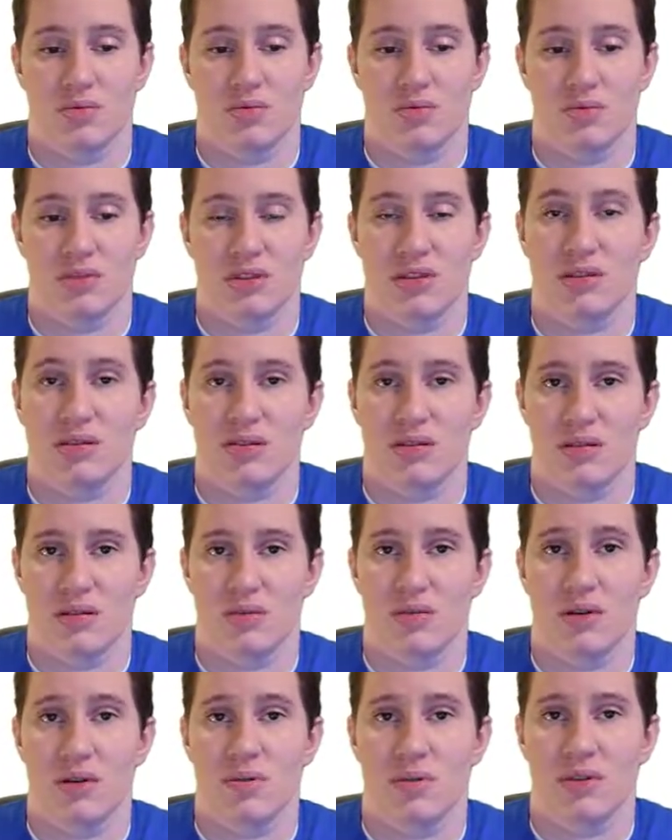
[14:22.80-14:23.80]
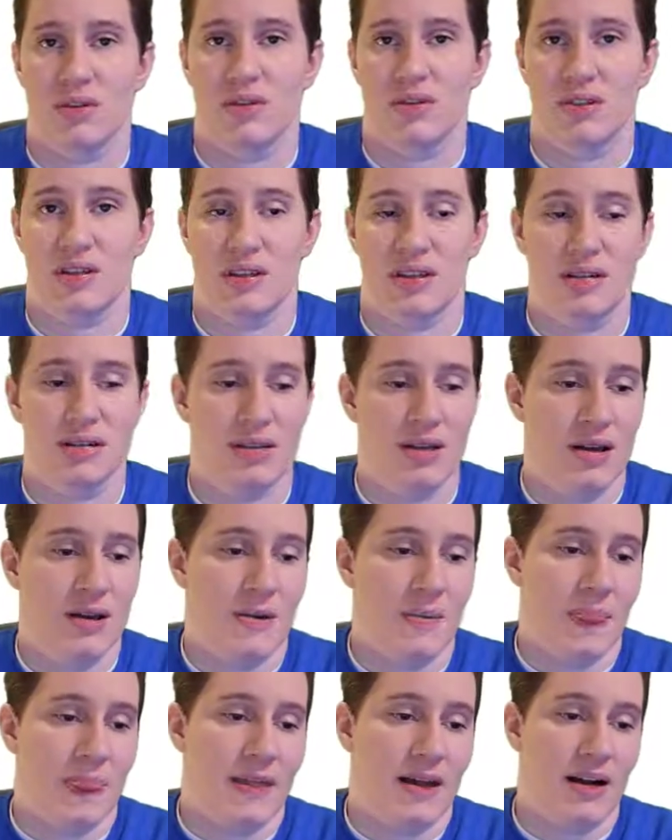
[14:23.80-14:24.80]
which is the one with C's,
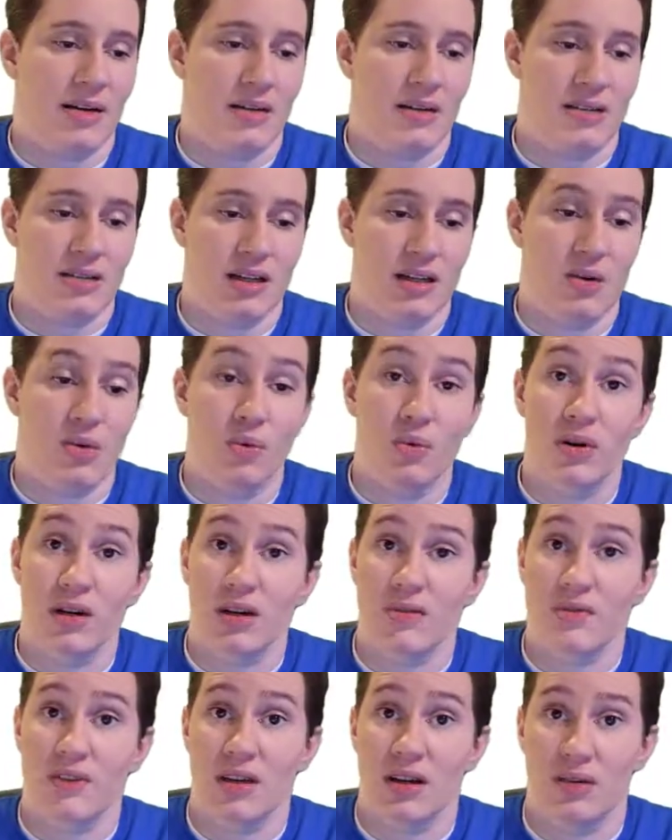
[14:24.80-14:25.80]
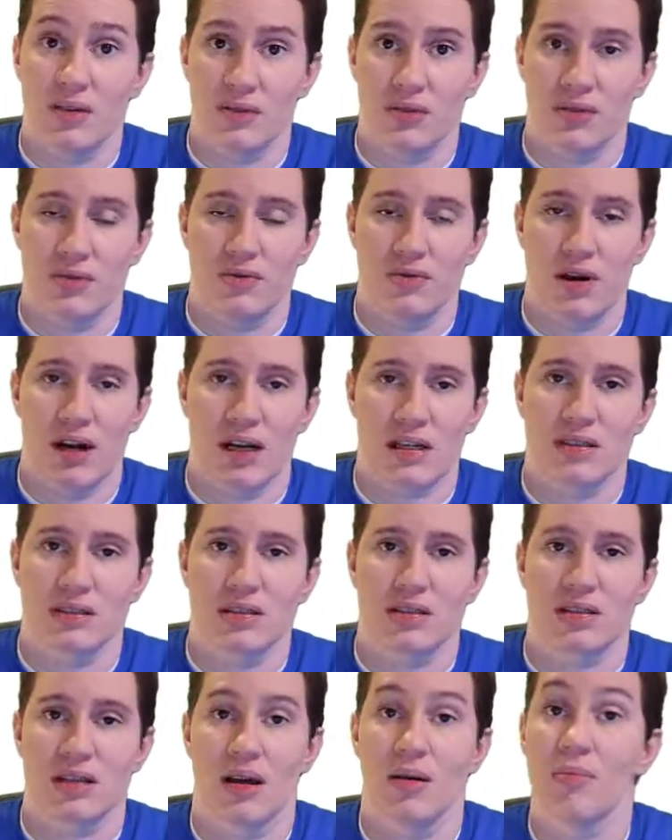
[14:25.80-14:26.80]
and I'm going to take one of the other 2
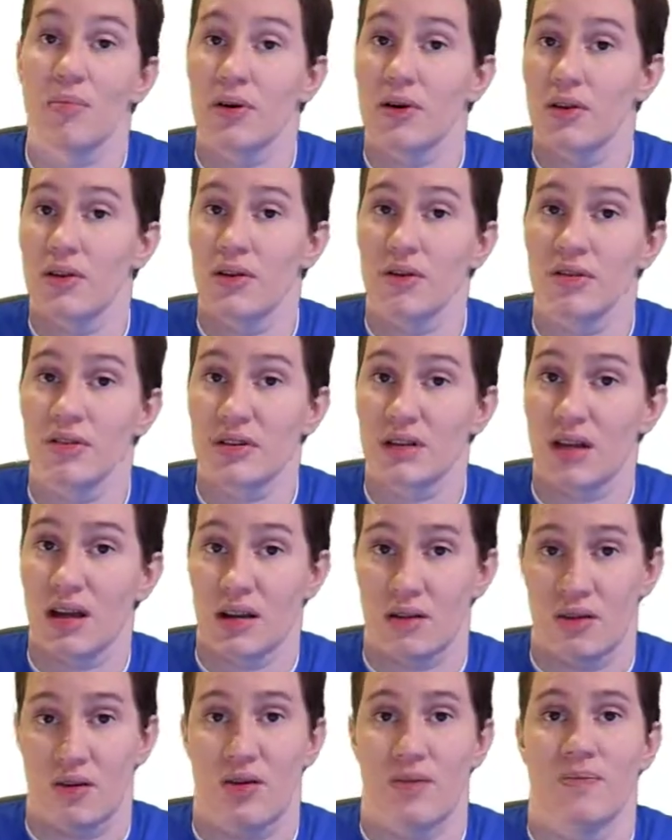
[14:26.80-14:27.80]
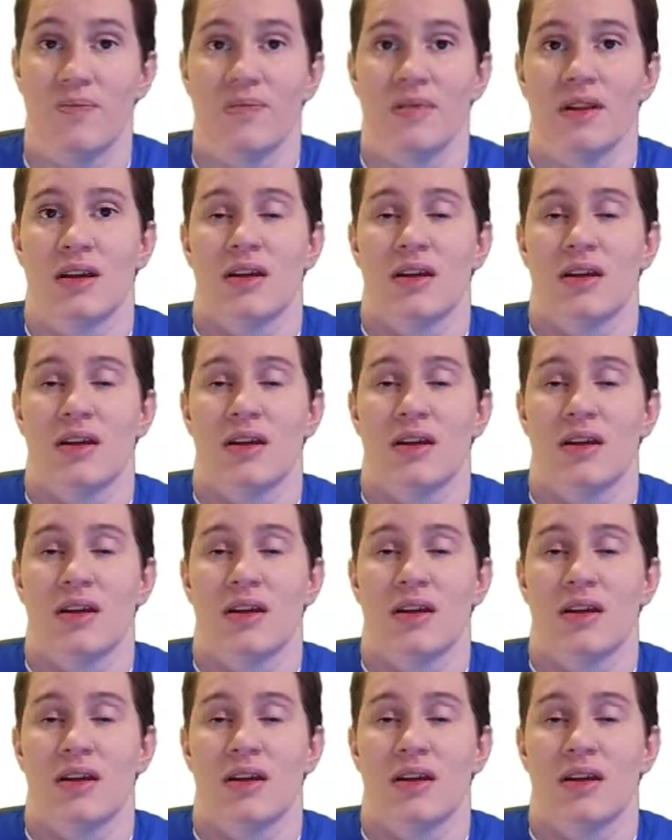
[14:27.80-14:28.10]
fractions and put those together